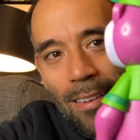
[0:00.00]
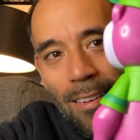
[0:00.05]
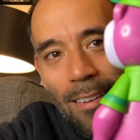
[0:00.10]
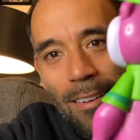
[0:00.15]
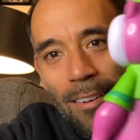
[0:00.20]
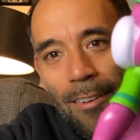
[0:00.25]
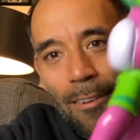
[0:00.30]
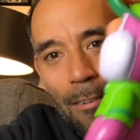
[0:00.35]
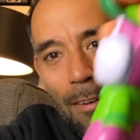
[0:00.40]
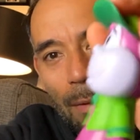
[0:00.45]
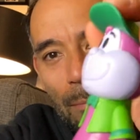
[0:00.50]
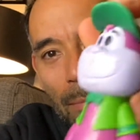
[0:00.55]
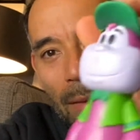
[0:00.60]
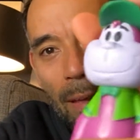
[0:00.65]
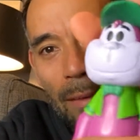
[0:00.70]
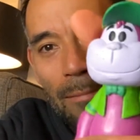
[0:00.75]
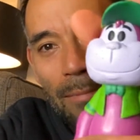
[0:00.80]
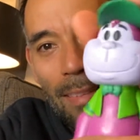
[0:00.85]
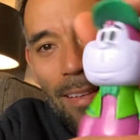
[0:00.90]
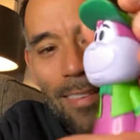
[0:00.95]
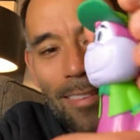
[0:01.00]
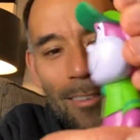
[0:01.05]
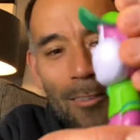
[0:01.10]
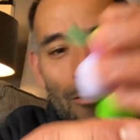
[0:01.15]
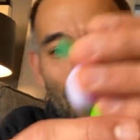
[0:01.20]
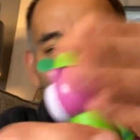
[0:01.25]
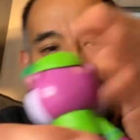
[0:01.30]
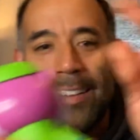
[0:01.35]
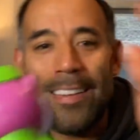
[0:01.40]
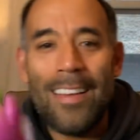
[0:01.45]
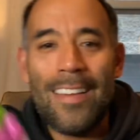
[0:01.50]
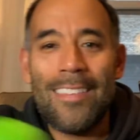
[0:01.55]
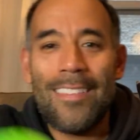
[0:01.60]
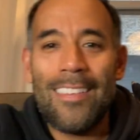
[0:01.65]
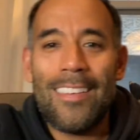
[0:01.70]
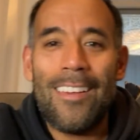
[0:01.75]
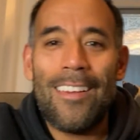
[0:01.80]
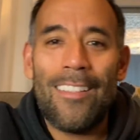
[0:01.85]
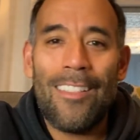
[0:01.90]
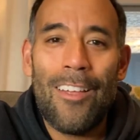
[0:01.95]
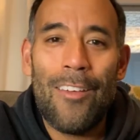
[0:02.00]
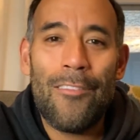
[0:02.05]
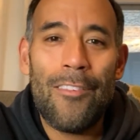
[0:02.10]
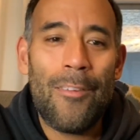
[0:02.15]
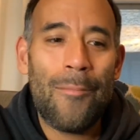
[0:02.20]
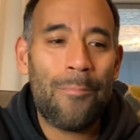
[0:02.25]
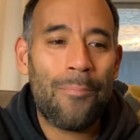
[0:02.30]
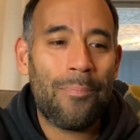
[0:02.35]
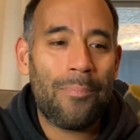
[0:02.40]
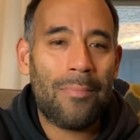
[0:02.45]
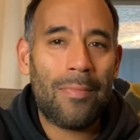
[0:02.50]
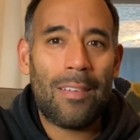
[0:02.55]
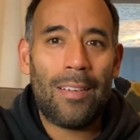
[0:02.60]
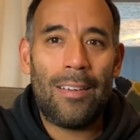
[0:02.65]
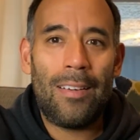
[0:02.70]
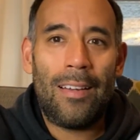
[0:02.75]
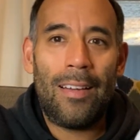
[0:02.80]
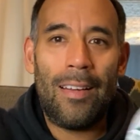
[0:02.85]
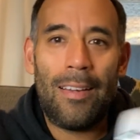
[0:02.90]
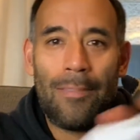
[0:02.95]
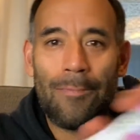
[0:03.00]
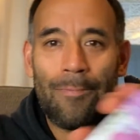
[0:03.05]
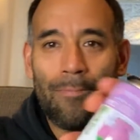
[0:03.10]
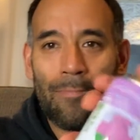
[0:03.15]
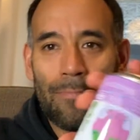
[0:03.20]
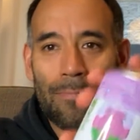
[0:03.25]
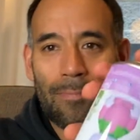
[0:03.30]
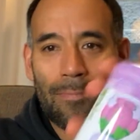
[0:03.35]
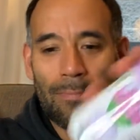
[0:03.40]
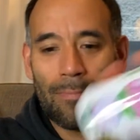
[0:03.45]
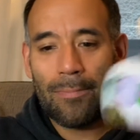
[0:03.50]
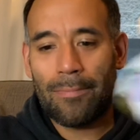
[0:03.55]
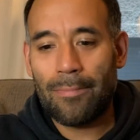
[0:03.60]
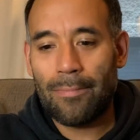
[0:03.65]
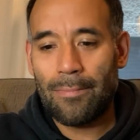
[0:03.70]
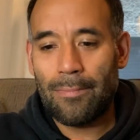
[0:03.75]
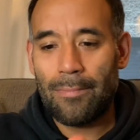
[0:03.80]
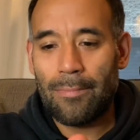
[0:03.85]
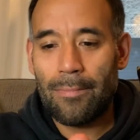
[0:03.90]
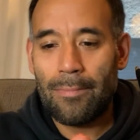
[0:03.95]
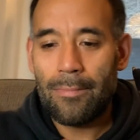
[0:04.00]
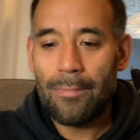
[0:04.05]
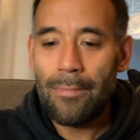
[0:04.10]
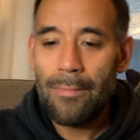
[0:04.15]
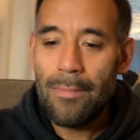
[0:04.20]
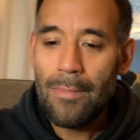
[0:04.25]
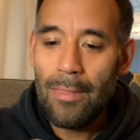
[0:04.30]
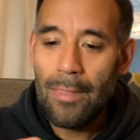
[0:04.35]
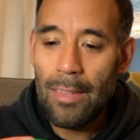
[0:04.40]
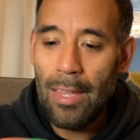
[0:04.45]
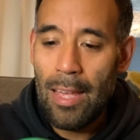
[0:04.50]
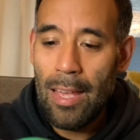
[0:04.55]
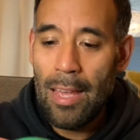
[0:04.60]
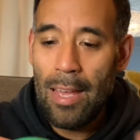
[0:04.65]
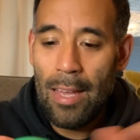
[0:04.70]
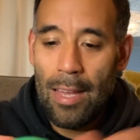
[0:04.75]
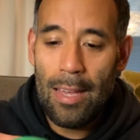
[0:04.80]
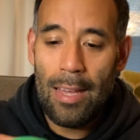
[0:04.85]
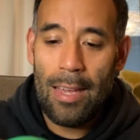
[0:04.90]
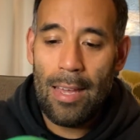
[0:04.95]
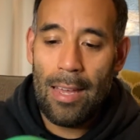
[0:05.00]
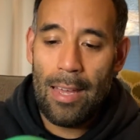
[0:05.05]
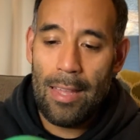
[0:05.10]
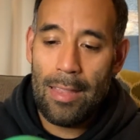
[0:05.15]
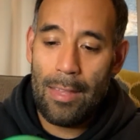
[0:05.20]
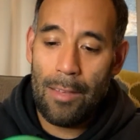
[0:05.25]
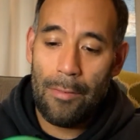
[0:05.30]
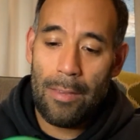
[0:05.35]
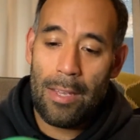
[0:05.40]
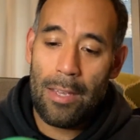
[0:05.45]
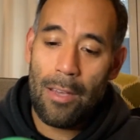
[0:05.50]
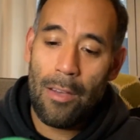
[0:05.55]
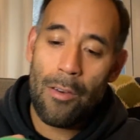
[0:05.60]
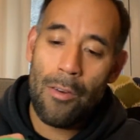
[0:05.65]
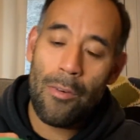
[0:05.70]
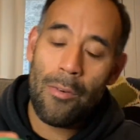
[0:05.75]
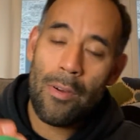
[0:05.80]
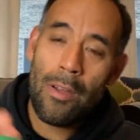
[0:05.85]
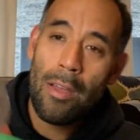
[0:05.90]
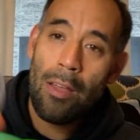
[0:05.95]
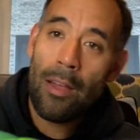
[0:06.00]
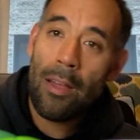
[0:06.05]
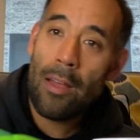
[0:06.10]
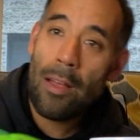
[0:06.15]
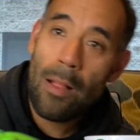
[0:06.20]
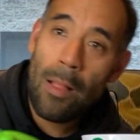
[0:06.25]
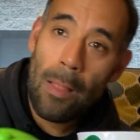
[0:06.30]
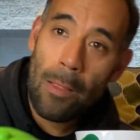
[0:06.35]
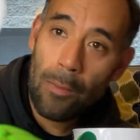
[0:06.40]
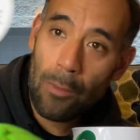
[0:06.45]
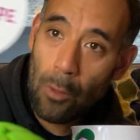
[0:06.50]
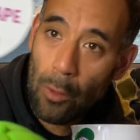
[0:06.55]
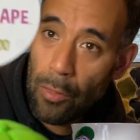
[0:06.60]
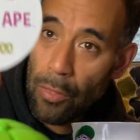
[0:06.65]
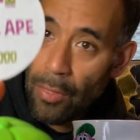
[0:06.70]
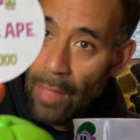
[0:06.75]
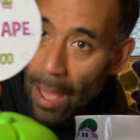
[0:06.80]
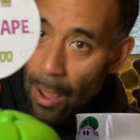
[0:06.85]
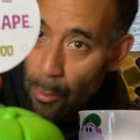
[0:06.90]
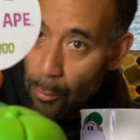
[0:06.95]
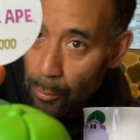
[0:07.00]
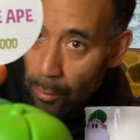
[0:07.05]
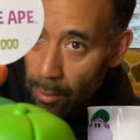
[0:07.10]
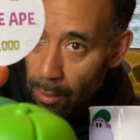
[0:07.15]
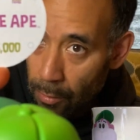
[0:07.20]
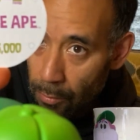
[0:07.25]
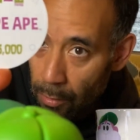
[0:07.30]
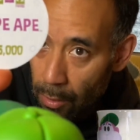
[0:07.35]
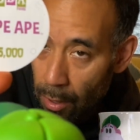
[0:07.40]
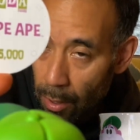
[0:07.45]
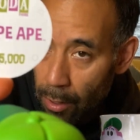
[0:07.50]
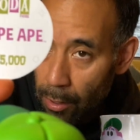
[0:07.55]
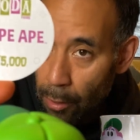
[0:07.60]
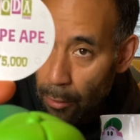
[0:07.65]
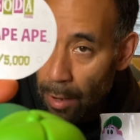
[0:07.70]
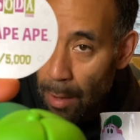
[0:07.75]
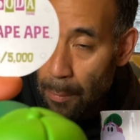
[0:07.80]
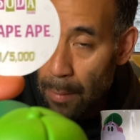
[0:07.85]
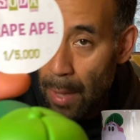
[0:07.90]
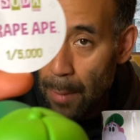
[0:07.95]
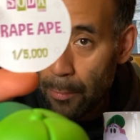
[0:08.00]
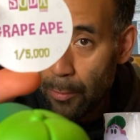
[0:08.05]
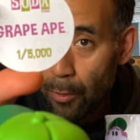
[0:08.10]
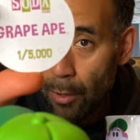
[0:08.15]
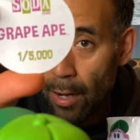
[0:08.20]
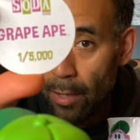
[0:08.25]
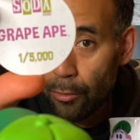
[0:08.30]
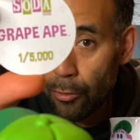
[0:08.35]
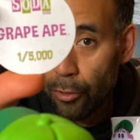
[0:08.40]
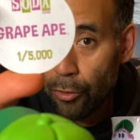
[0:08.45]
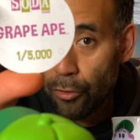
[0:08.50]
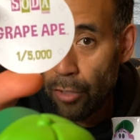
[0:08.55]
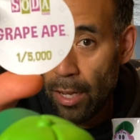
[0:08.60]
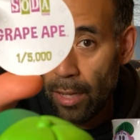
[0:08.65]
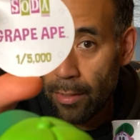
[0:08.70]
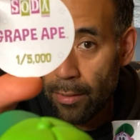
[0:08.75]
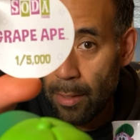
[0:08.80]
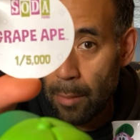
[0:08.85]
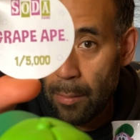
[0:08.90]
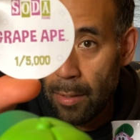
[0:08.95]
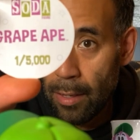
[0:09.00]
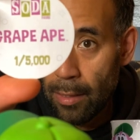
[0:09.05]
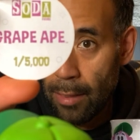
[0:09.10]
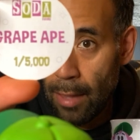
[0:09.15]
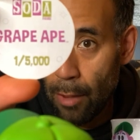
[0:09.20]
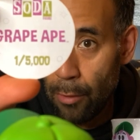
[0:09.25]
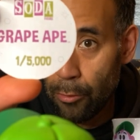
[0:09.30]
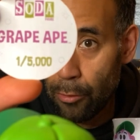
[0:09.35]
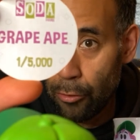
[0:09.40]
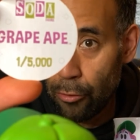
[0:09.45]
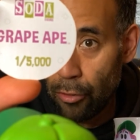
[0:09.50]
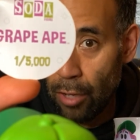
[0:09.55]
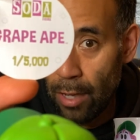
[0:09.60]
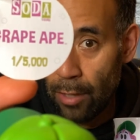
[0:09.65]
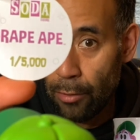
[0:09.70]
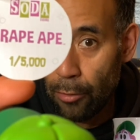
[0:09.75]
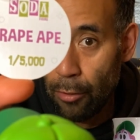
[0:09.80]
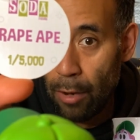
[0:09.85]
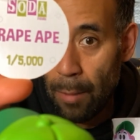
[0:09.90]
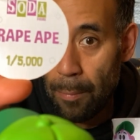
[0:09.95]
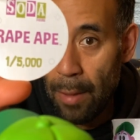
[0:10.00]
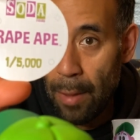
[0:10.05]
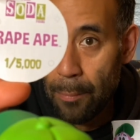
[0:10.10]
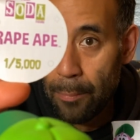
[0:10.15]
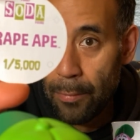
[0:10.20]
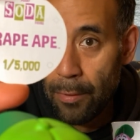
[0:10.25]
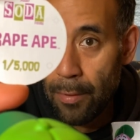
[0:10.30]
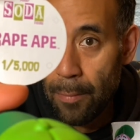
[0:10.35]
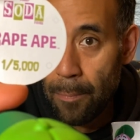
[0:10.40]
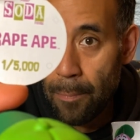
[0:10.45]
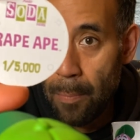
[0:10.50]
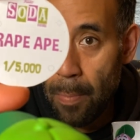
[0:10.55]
Oh, Great Bape. That's so fantastic. I love him. Okay. And there we go. So 1,000 of the Great Bapes are actually Chase. They made 1,000 Chase Great Bapes.